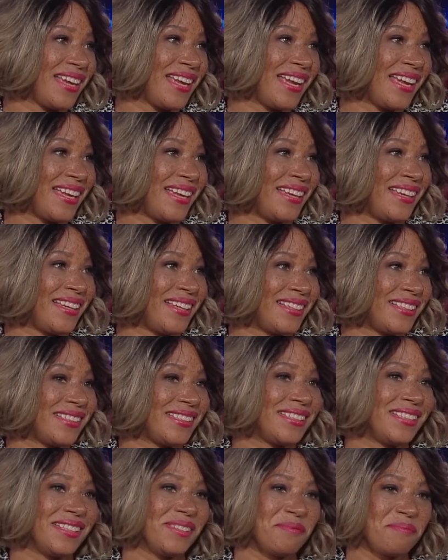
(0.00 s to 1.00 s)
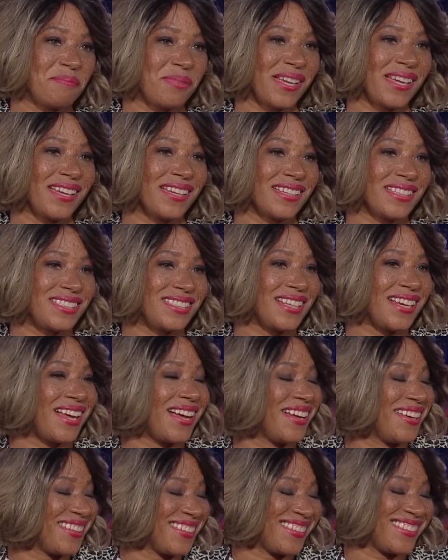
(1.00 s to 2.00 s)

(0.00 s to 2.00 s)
And Being good child.